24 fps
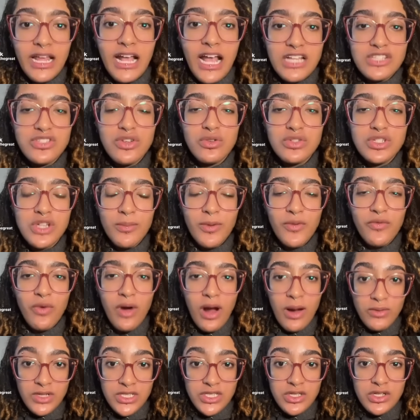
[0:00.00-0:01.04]
I told y'all before, I
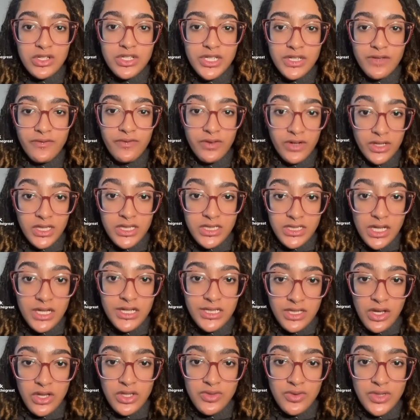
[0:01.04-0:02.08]
was searching for The Sun Is
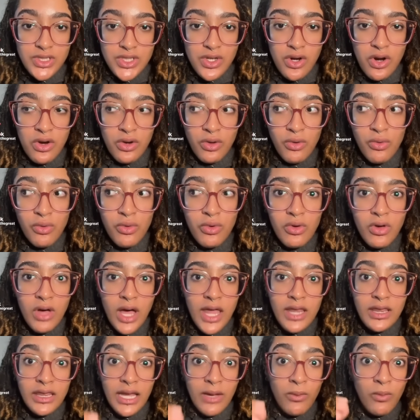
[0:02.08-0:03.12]
Also a Star on Google,
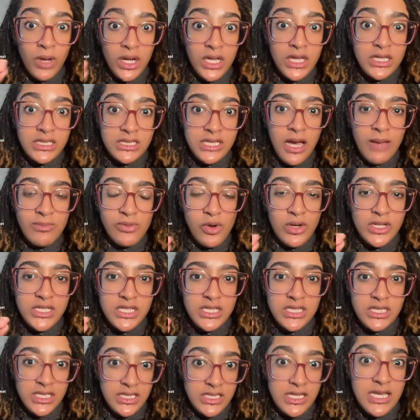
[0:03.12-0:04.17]
and like one of the top
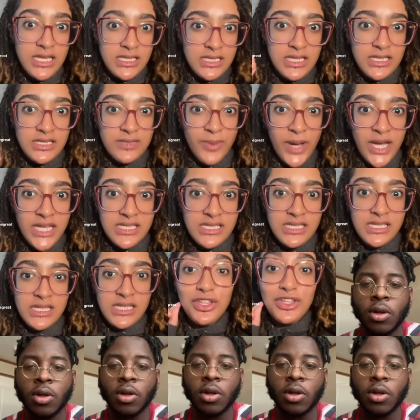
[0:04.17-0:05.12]
questions is it spicy?